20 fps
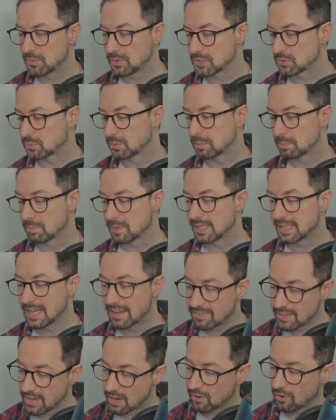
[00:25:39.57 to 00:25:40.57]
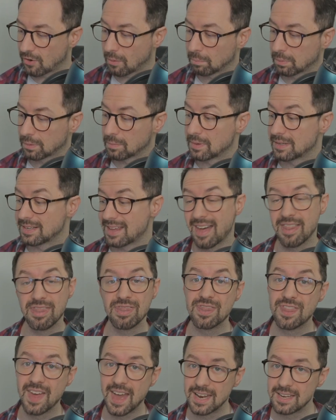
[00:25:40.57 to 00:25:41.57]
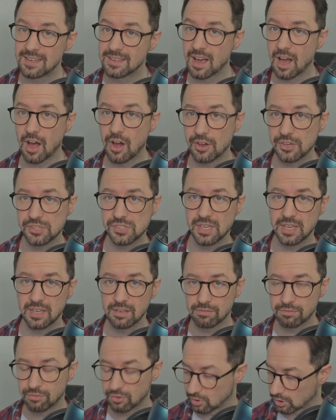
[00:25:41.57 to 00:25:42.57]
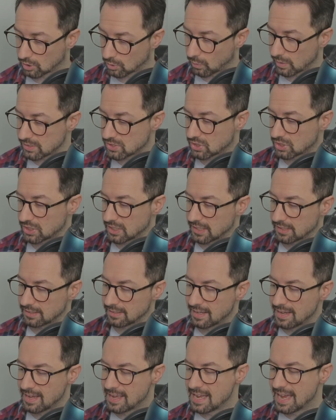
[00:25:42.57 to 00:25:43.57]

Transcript: which would be giving a compliment and then asking for a question.